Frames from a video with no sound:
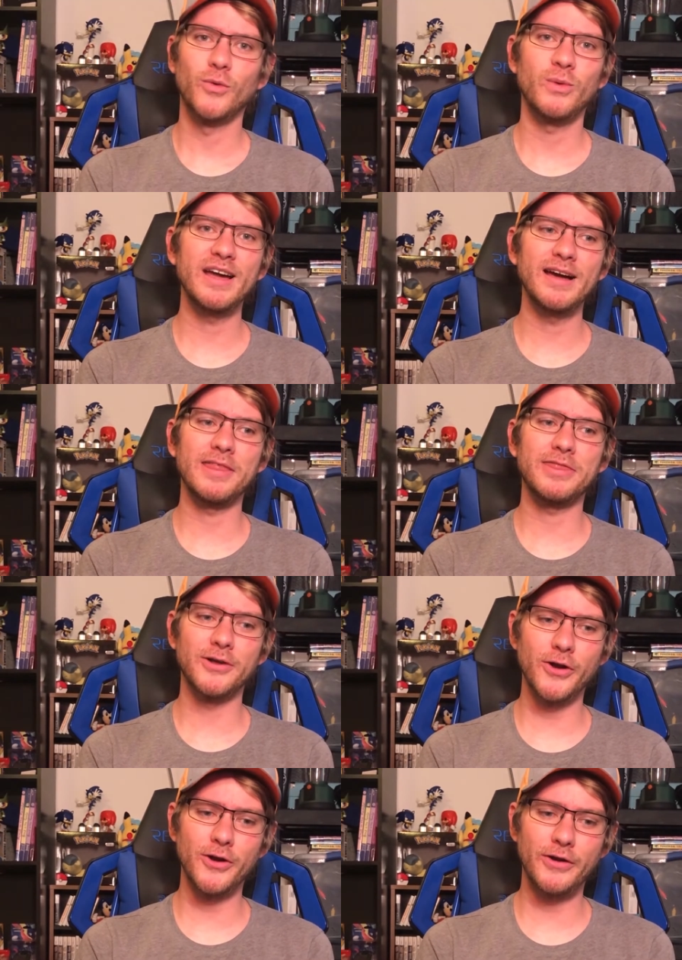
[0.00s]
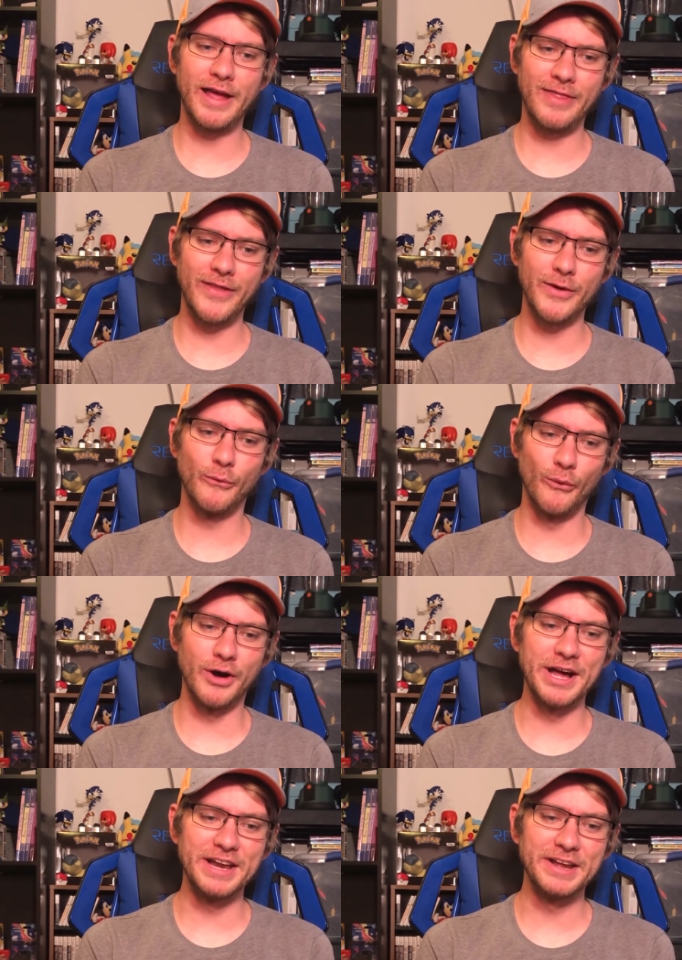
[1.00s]
We got third and they
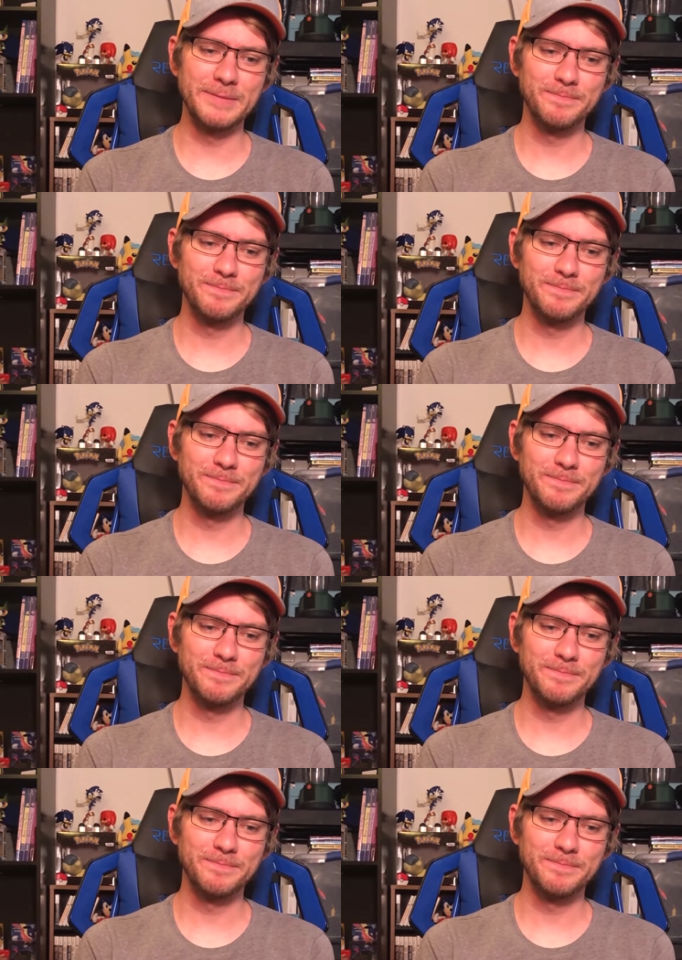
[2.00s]
won.